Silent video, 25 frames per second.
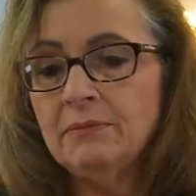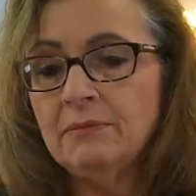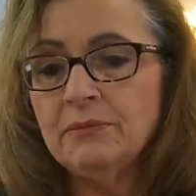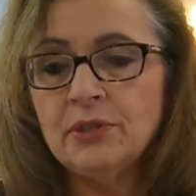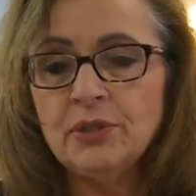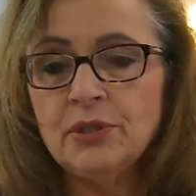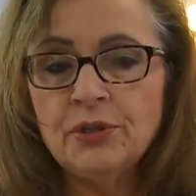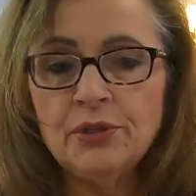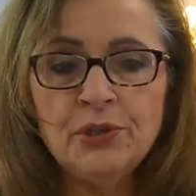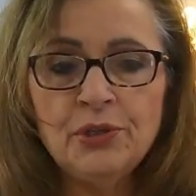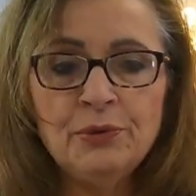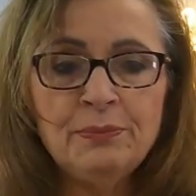
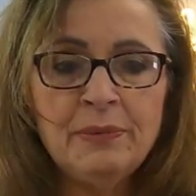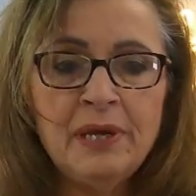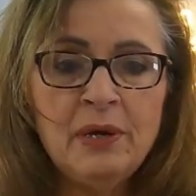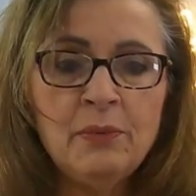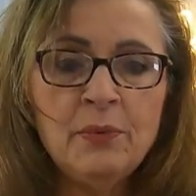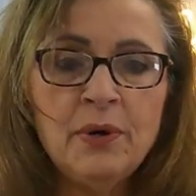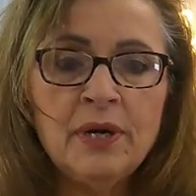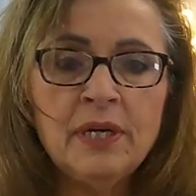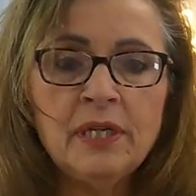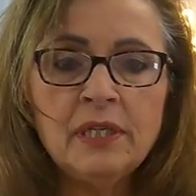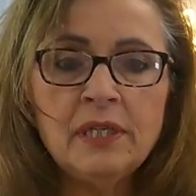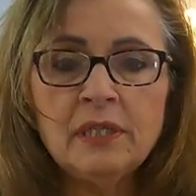So you may
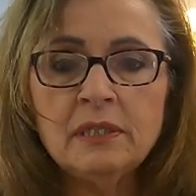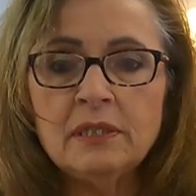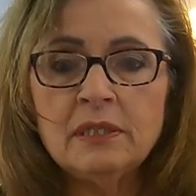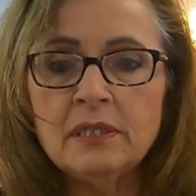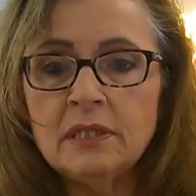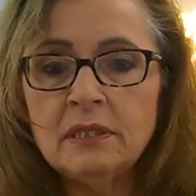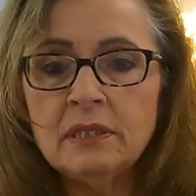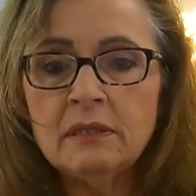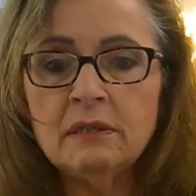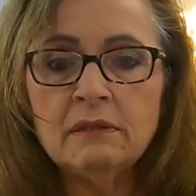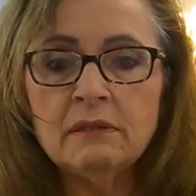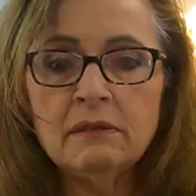want to
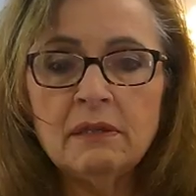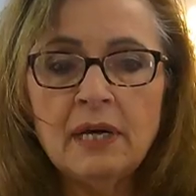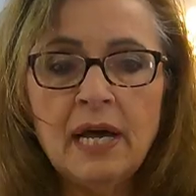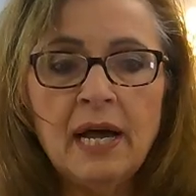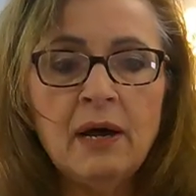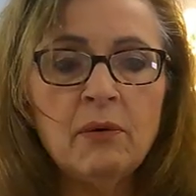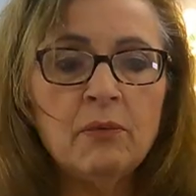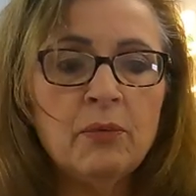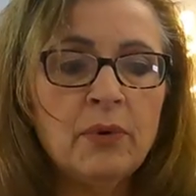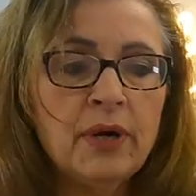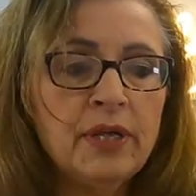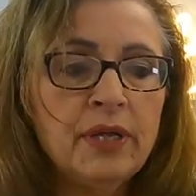consider
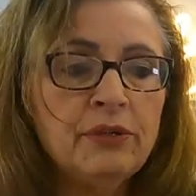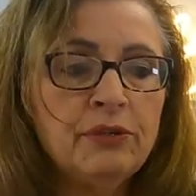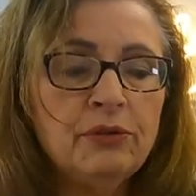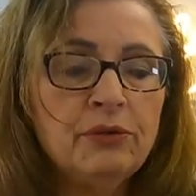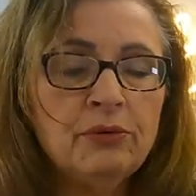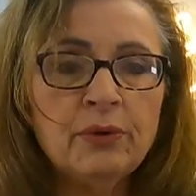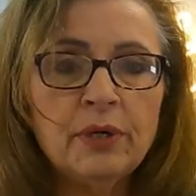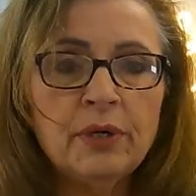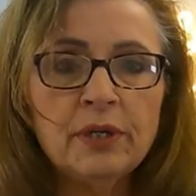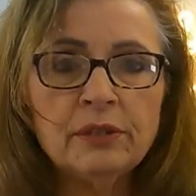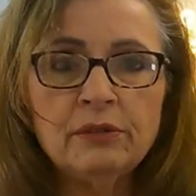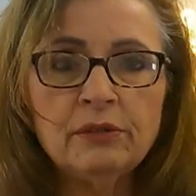that when
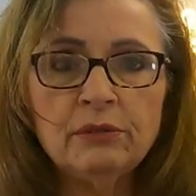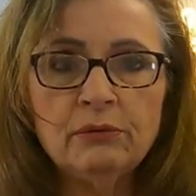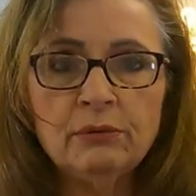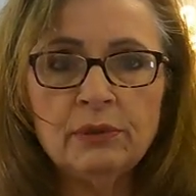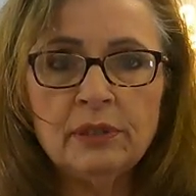you are